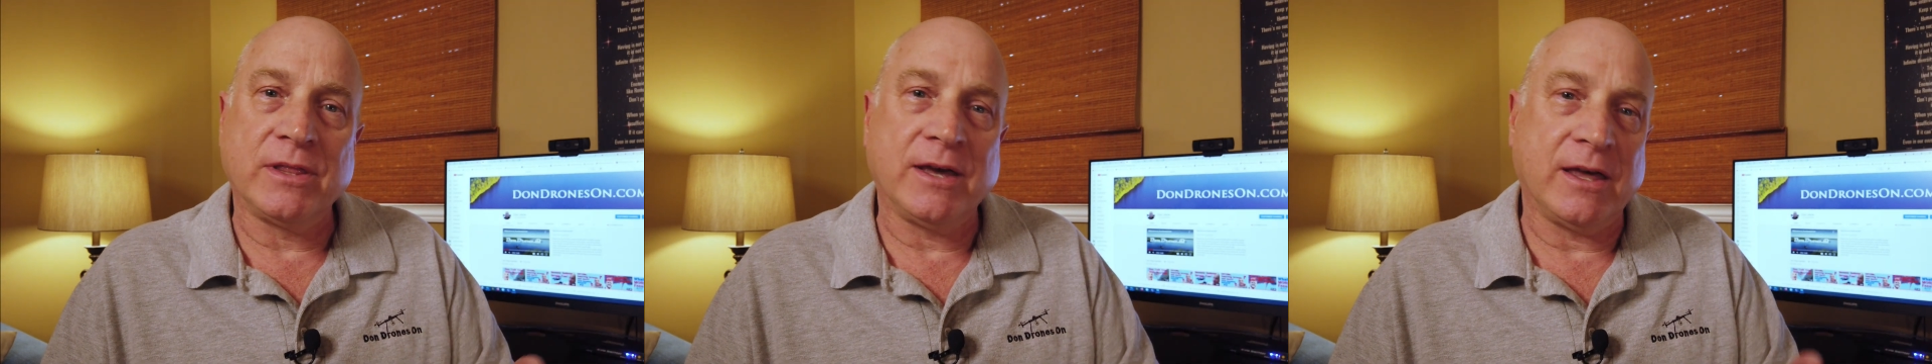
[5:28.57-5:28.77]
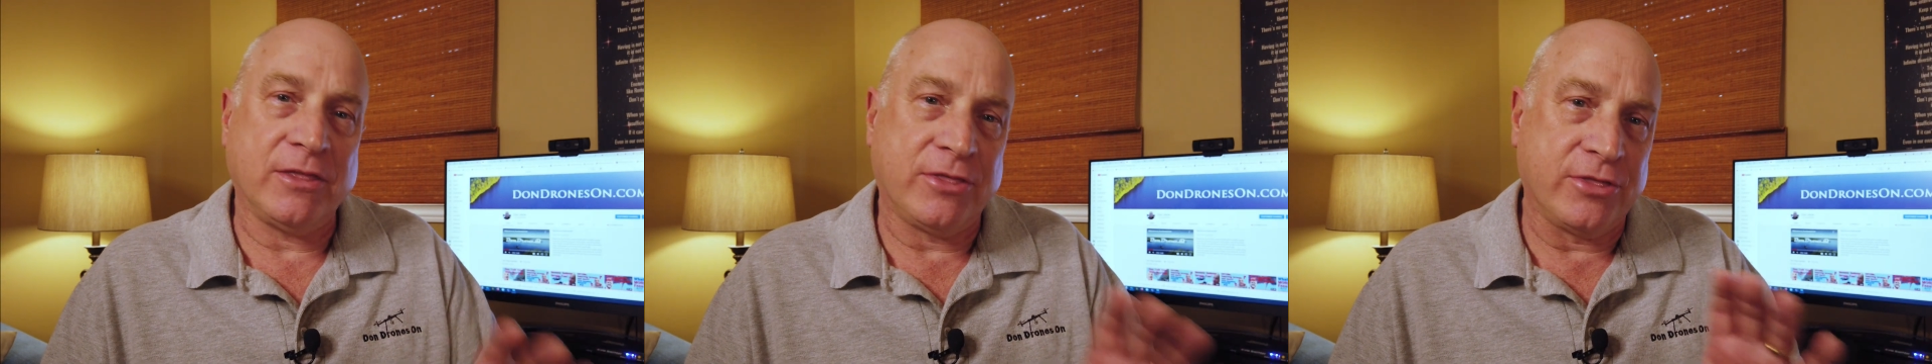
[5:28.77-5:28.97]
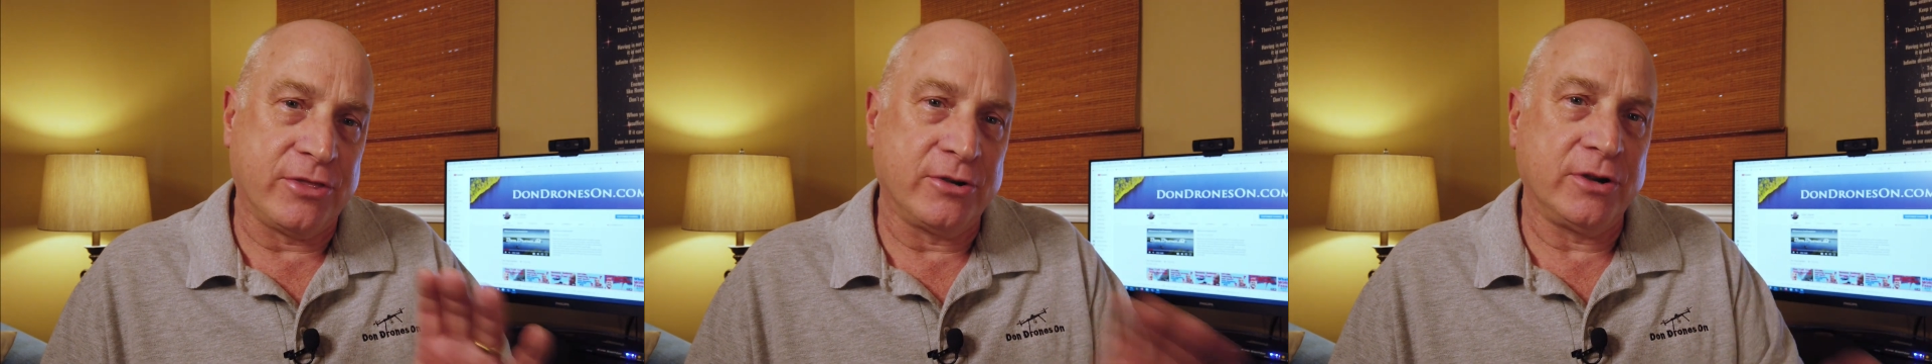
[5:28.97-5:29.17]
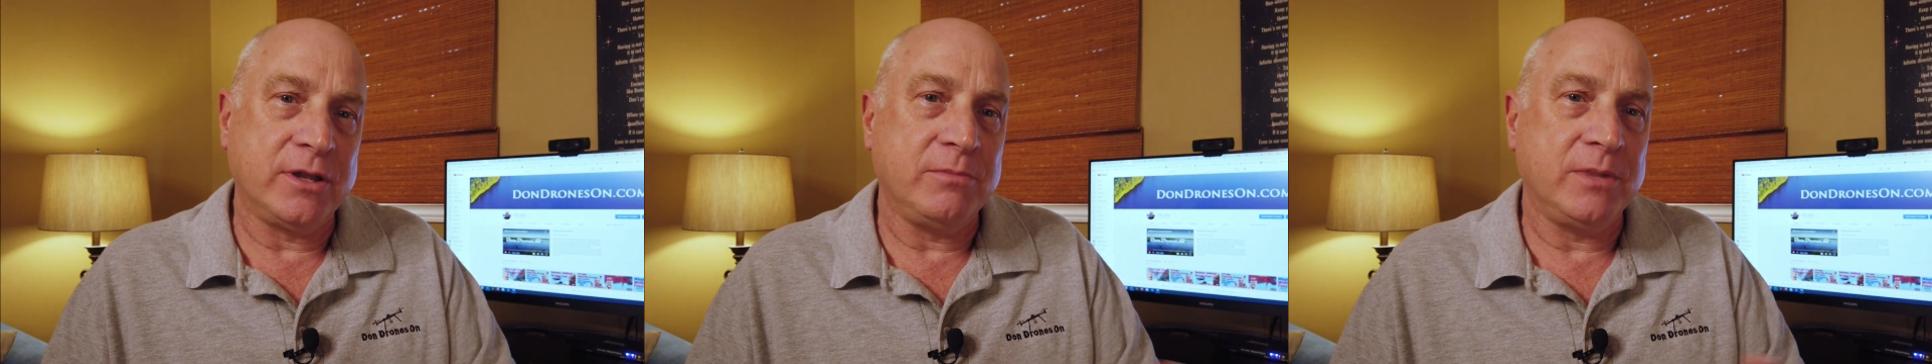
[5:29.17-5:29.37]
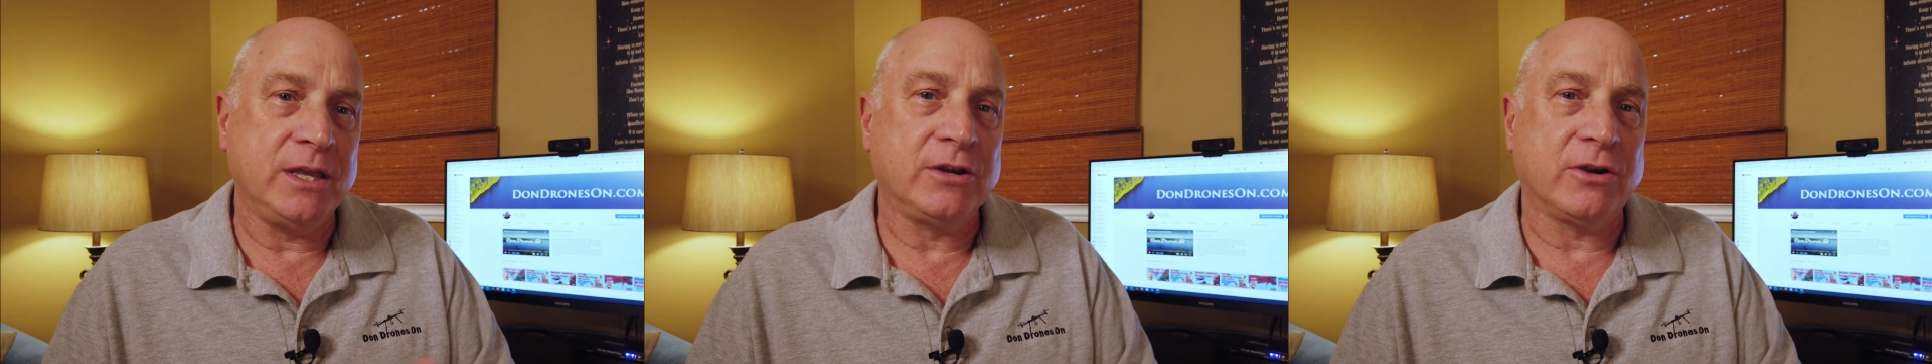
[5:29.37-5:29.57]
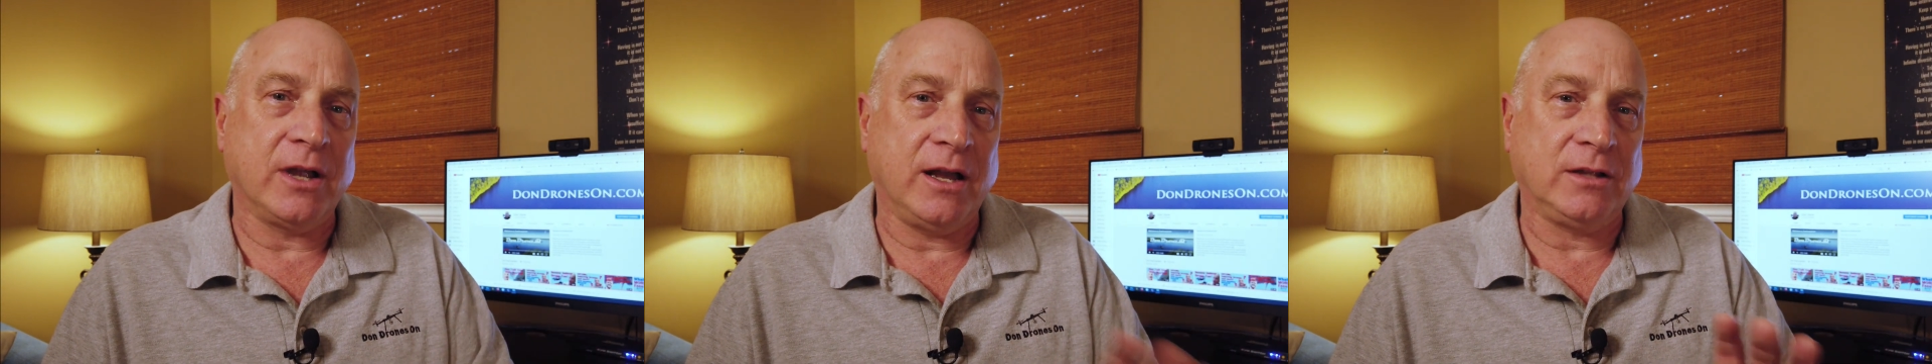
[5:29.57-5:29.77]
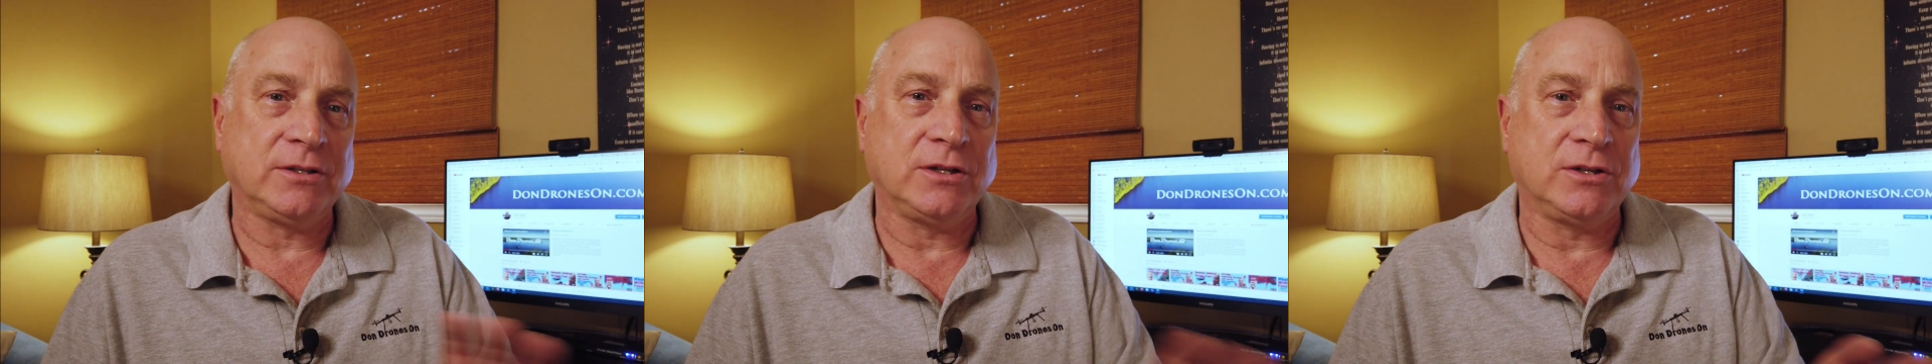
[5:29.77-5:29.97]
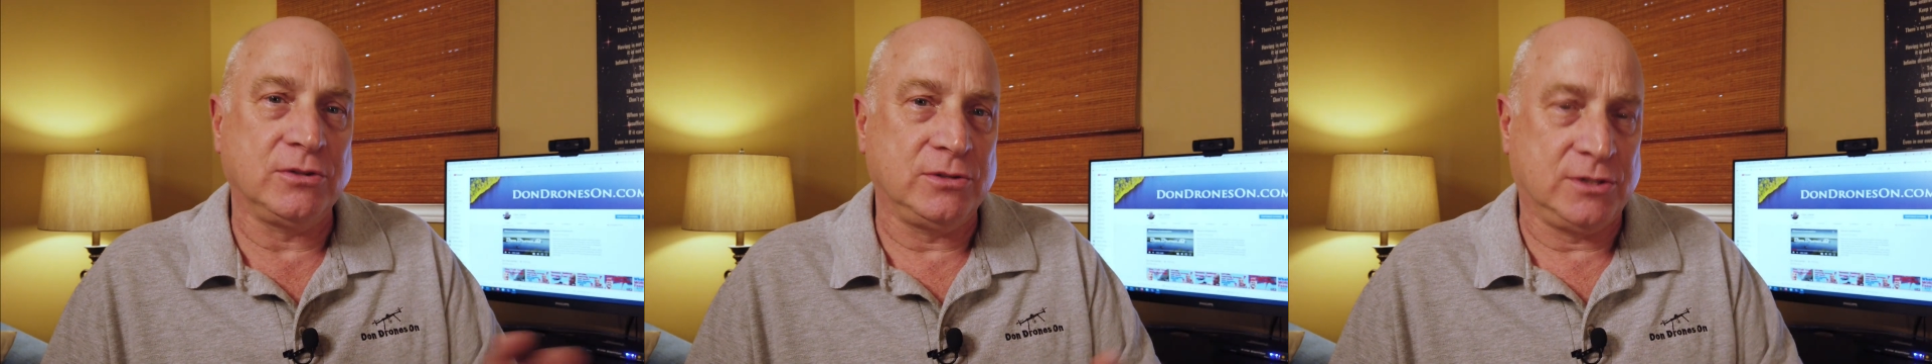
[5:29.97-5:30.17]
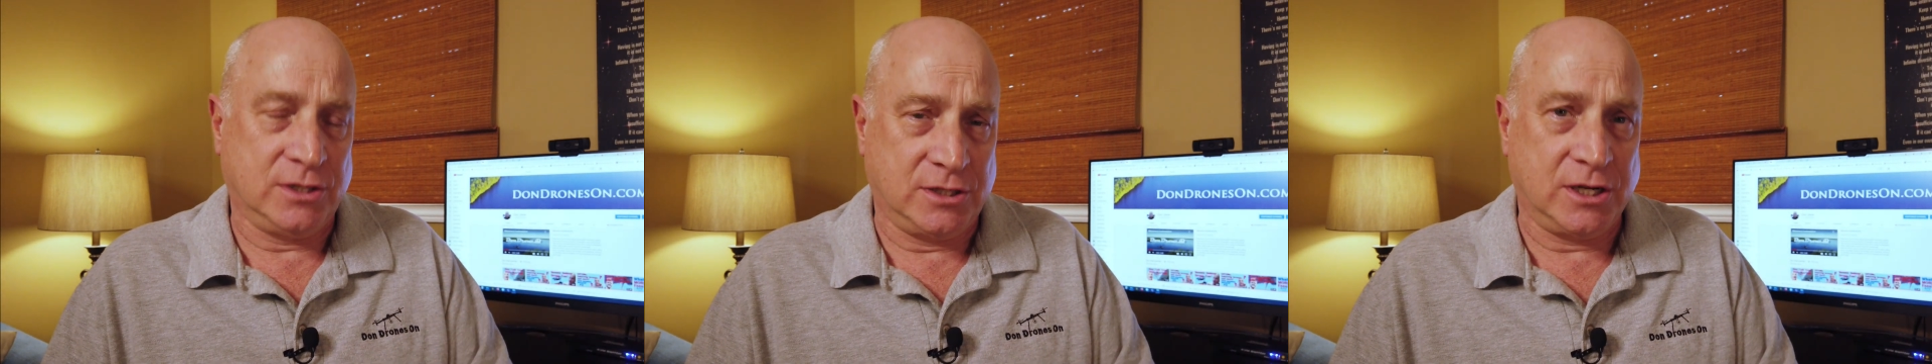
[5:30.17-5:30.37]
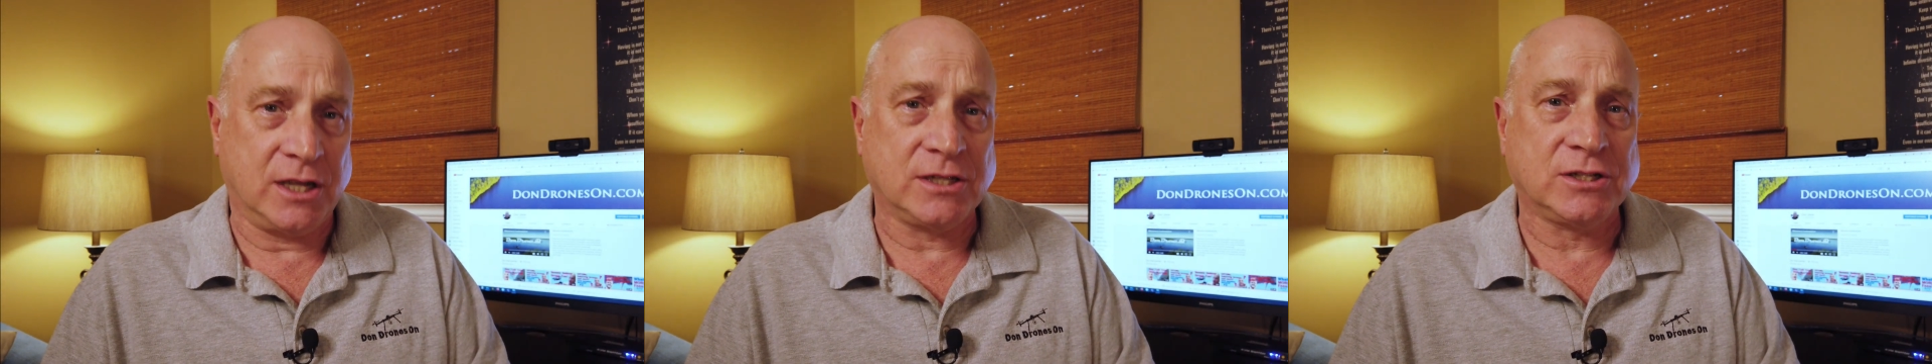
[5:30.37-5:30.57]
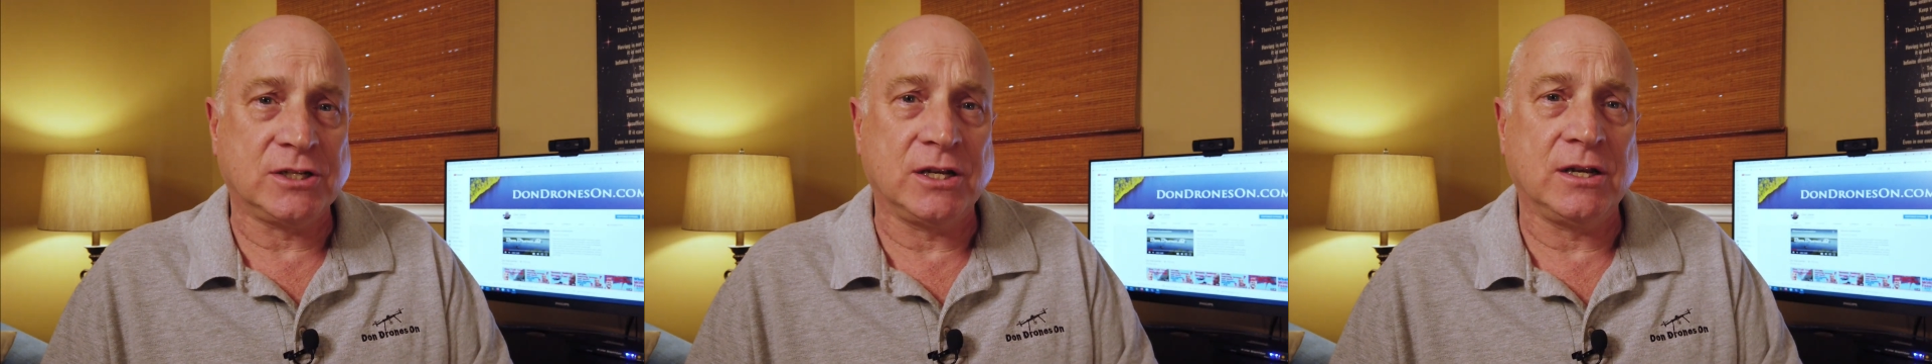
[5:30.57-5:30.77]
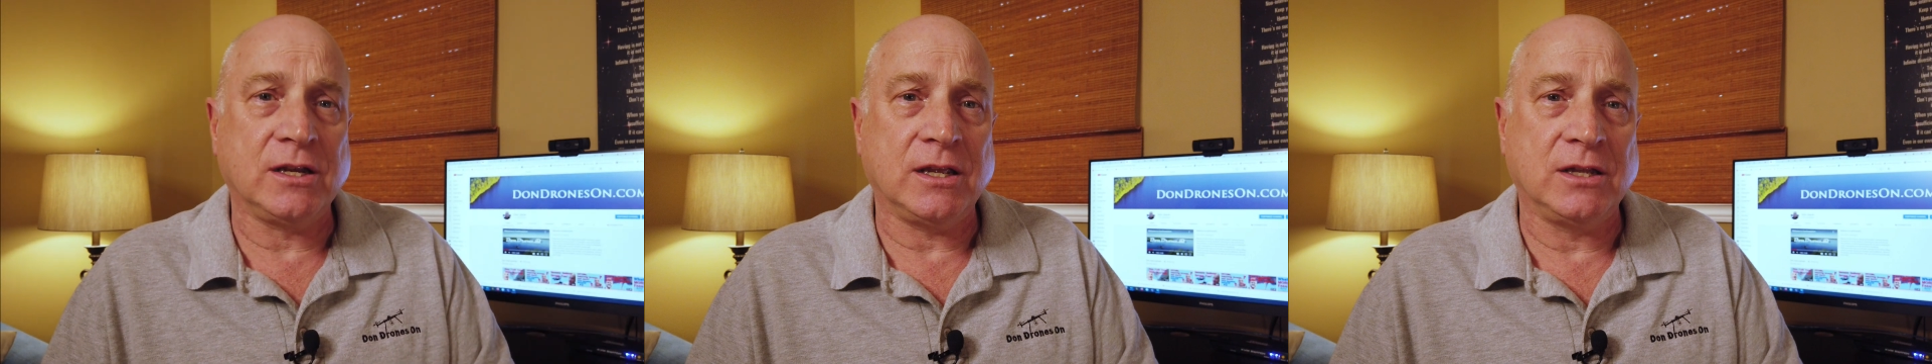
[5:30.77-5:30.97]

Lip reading: that 30-meter altitude suggestion